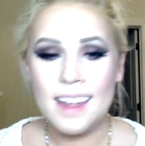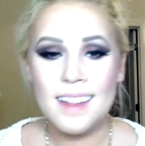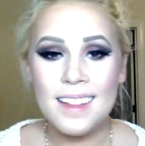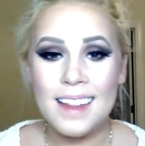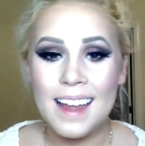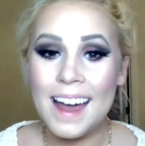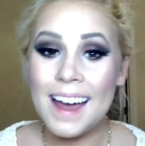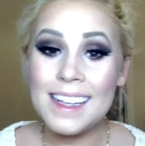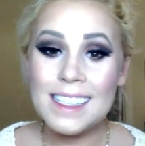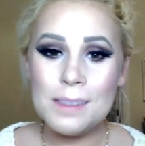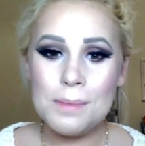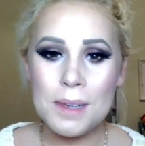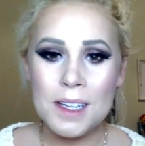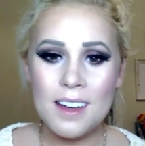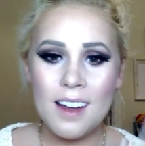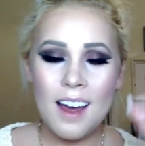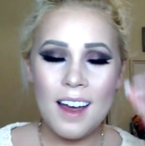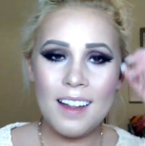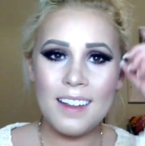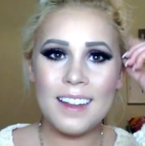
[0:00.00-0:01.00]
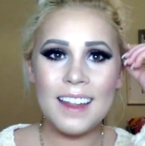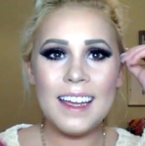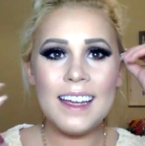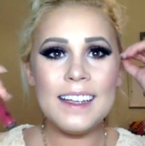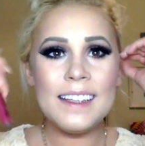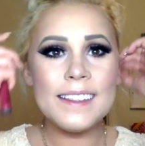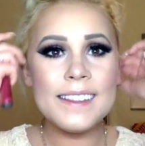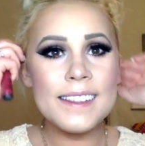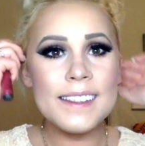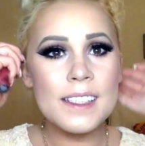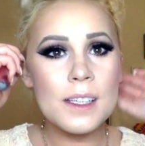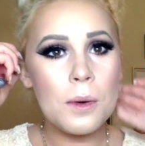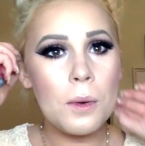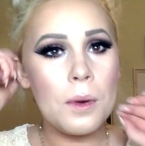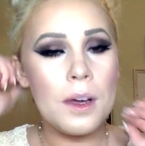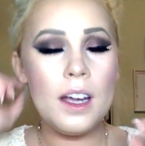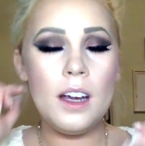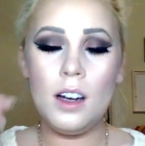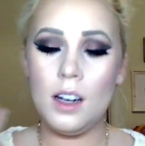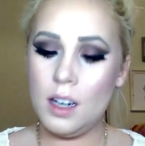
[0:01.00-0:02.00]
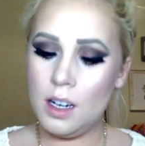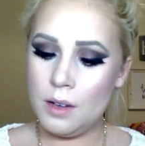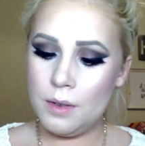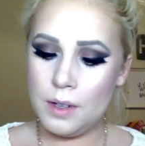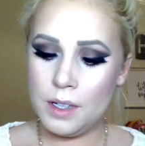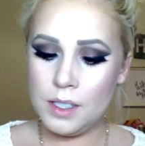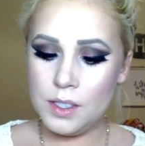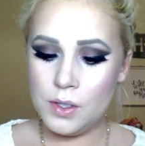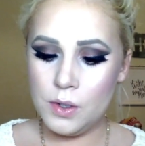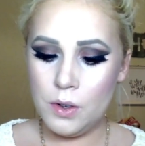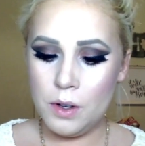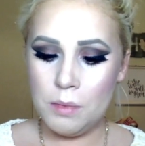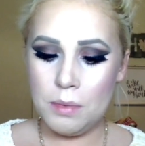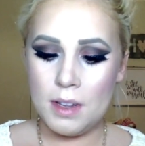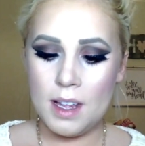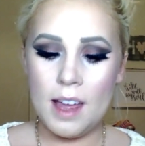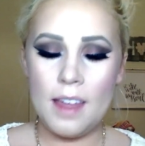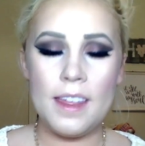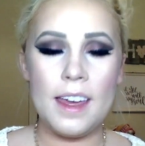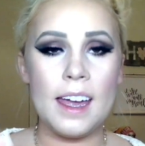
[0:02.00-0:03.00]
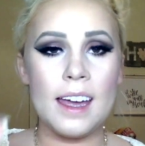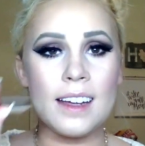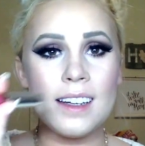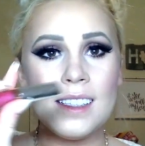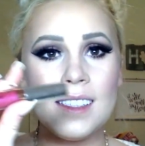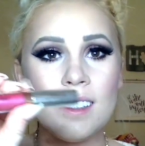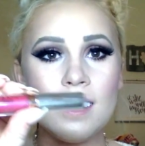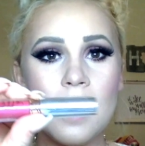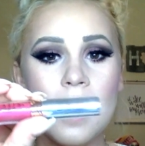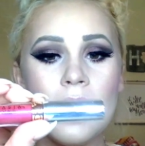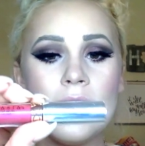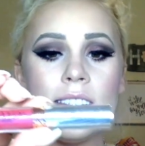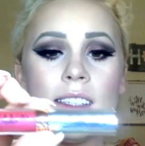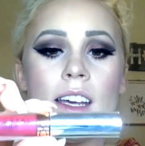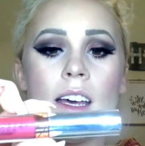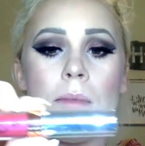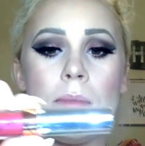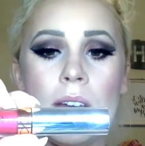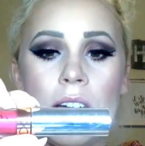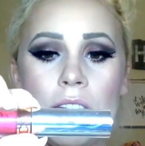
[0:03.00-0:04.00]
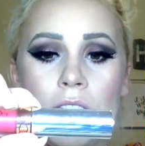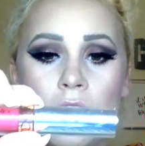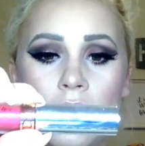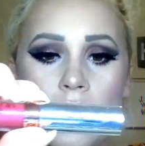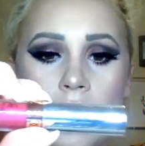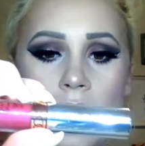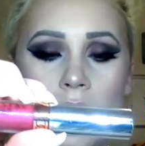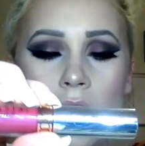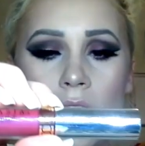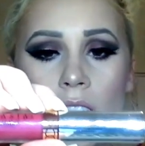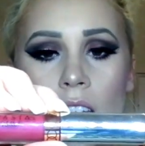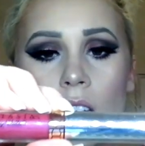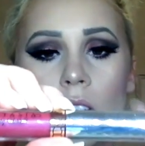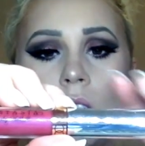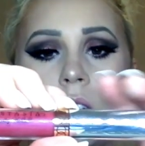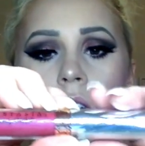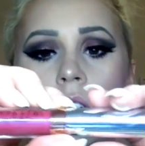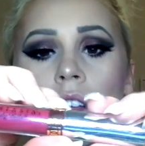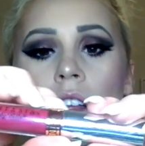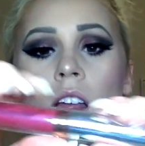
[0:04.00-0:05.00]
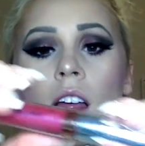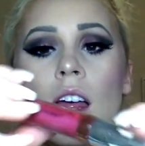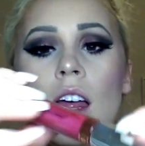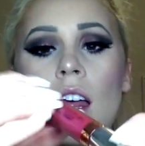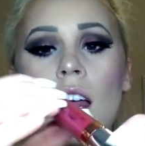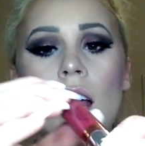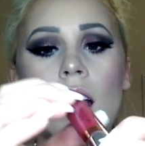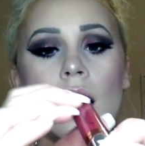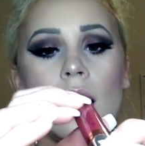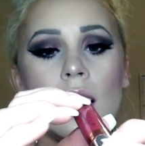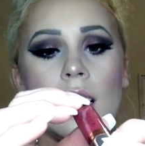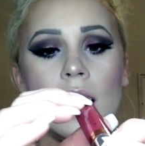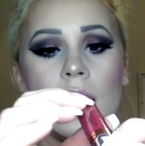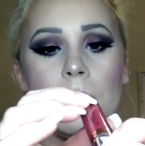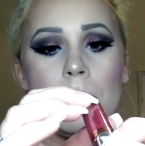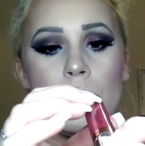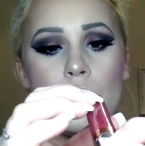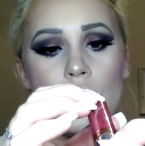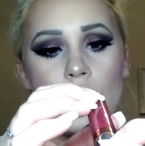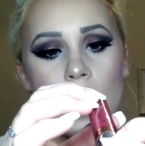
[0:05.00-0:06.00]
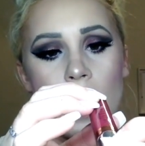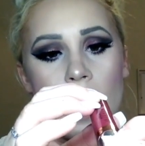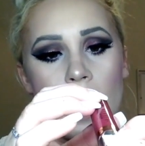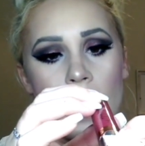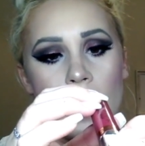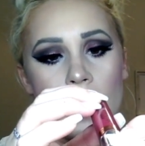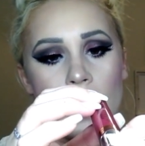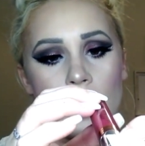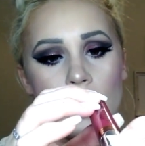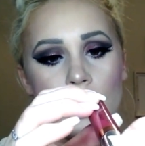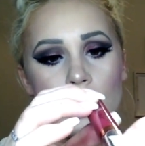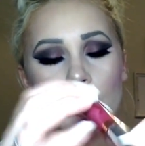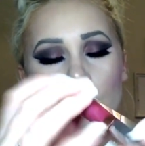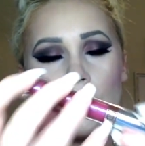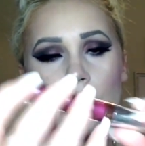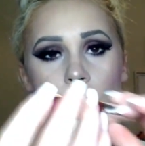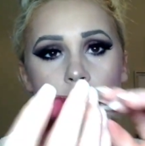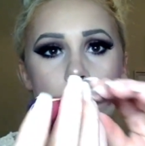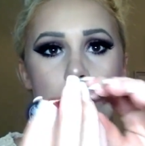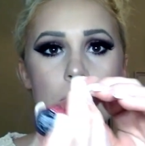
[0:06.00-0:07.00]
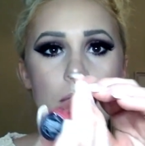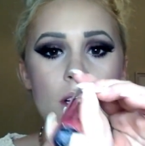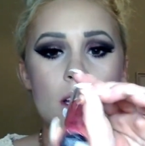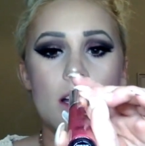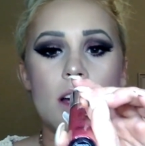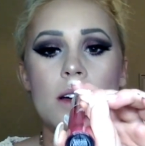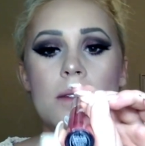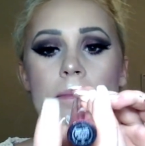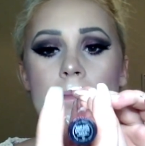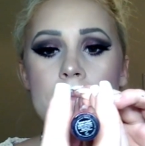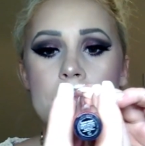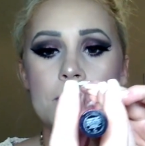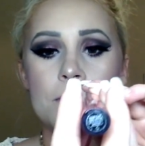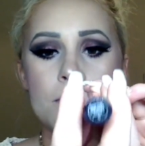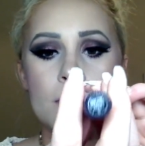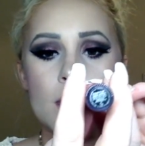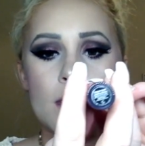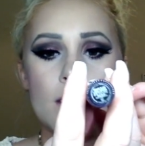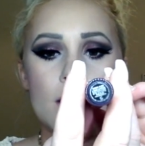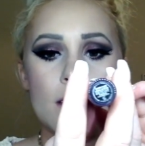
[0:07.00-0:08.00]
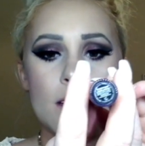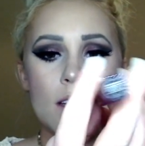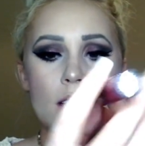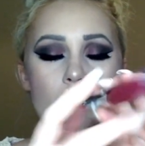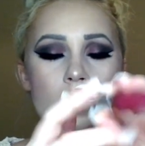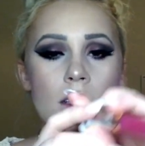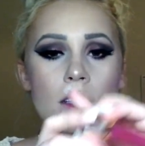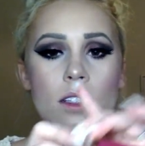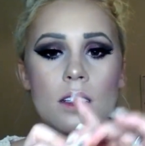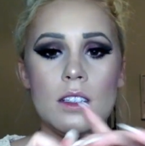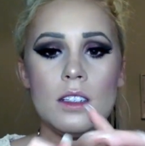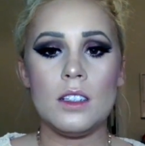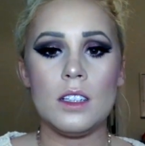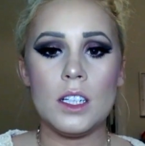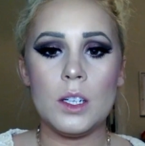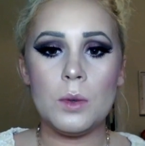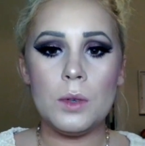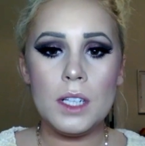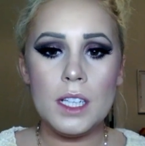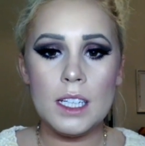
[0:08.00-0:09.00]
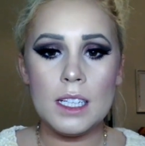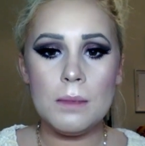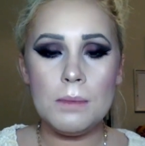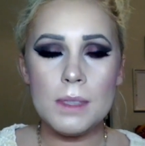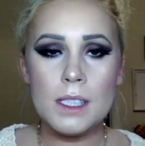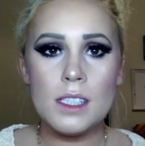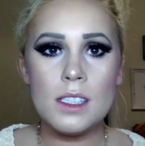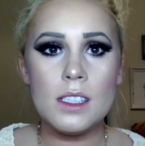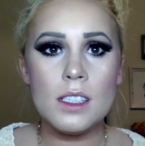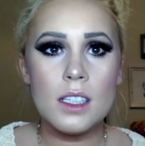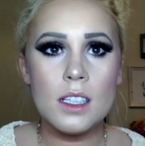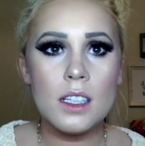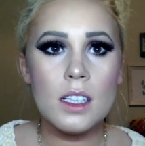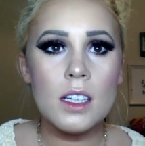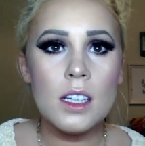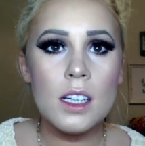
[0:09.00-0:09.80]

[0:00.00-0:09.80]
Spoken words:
And last but not least, we are going to apply the Anastasia Beverly Hill Lip Shade in Sugar Plum liquid lipstick.